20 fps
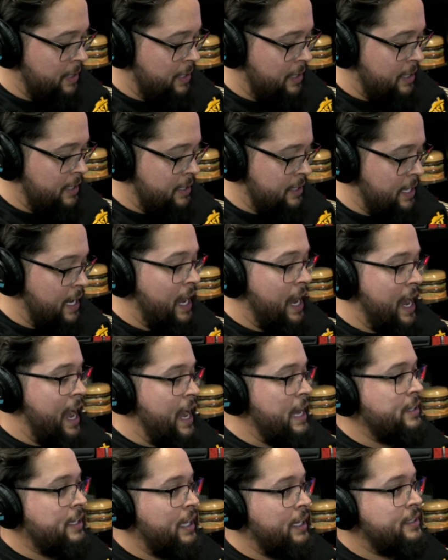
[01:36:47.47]
Yeah,
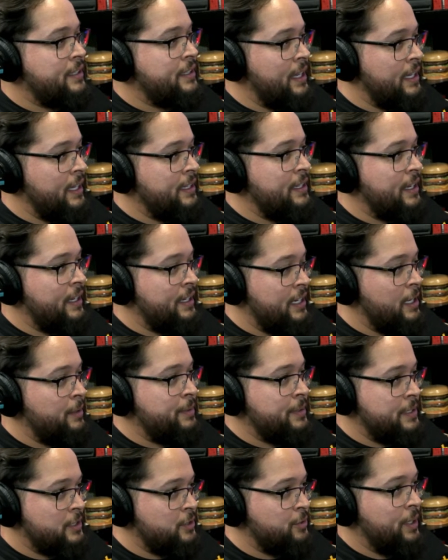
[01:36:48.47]
I liked that
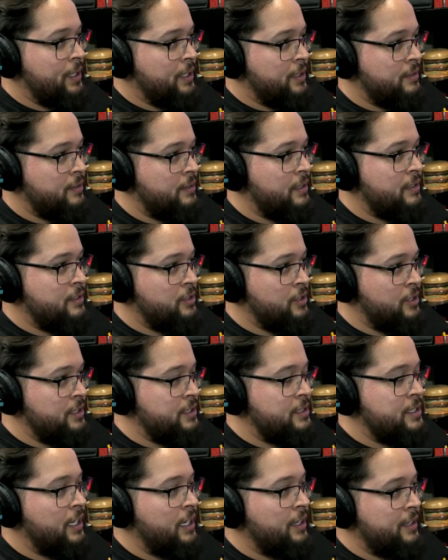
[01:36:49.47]
dynamic as well. You can
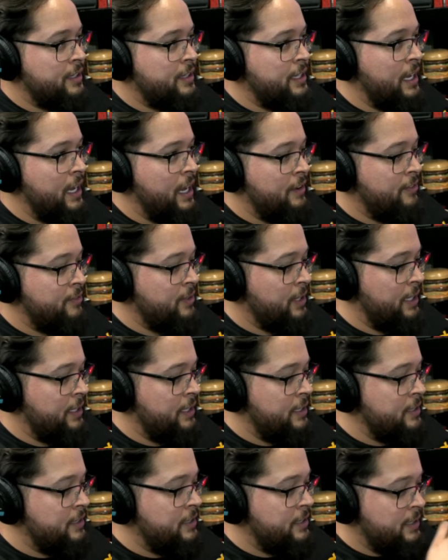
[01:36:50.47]
tell that they have like
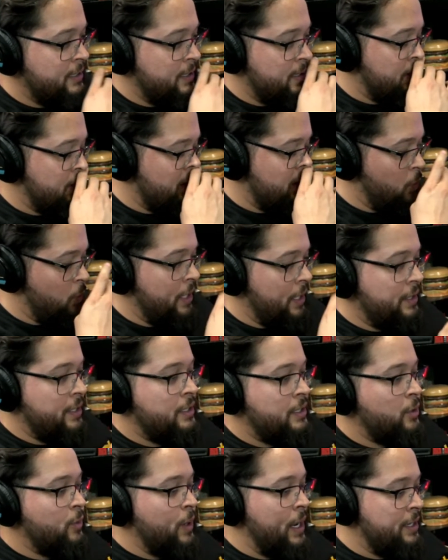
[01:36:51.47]
the way that
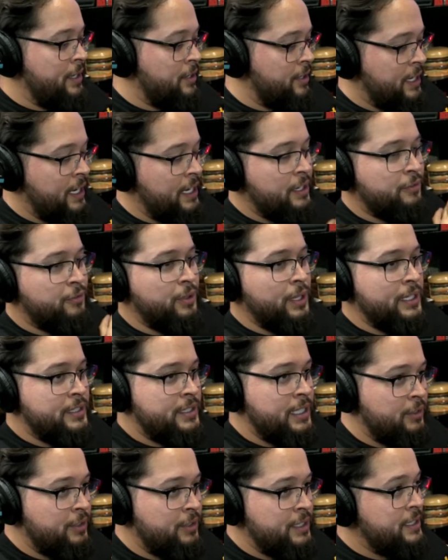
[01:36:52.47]
the writer kind of fleshed
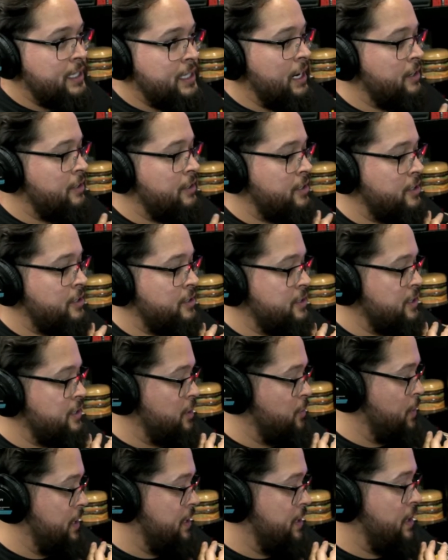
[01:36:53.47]
out these characters, and the
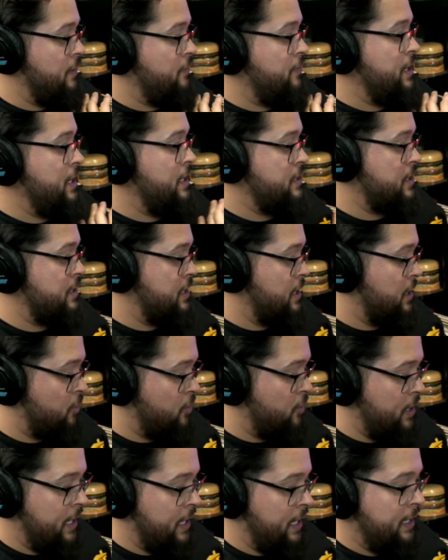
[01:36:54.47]
way that Vanesa Del
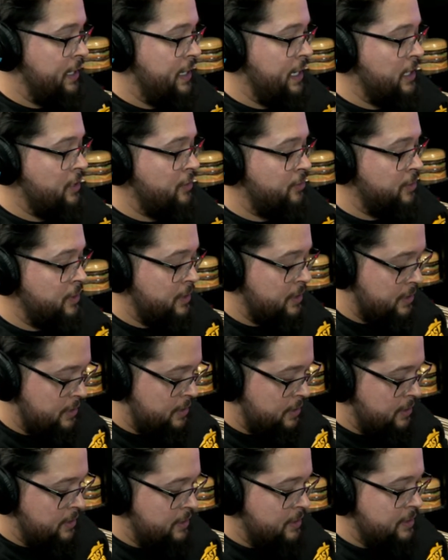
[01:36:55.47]
Rey kind of
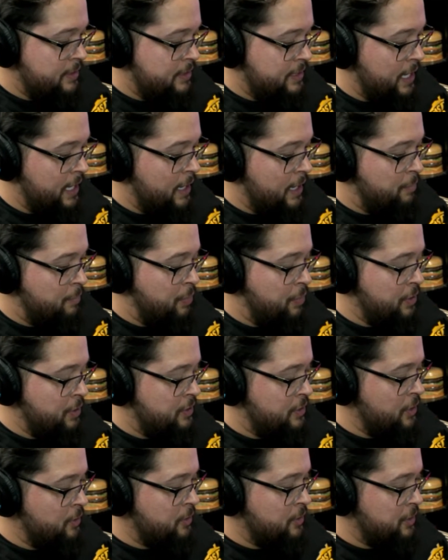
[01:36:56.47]
puts
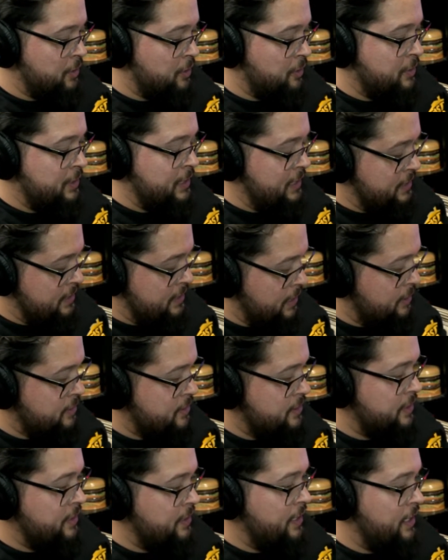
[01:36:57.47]
those little
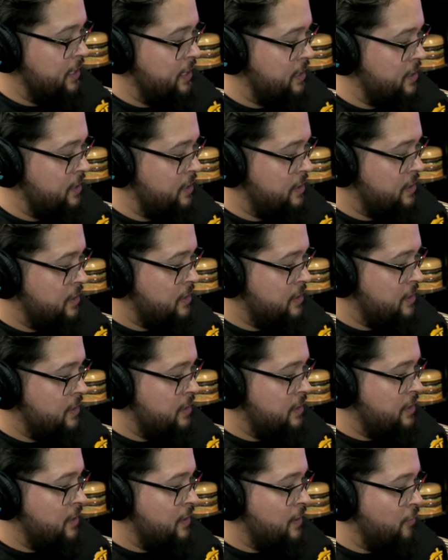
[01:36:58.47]
details in there,
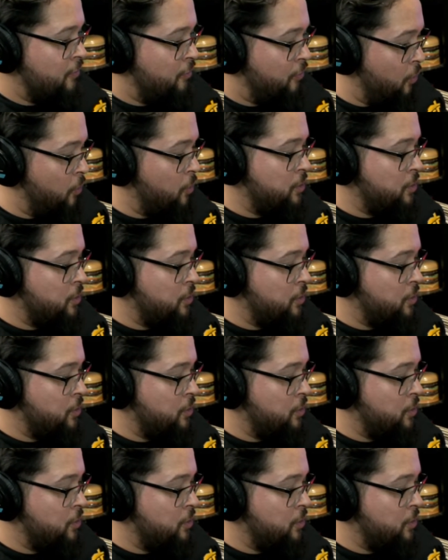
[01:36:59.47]
for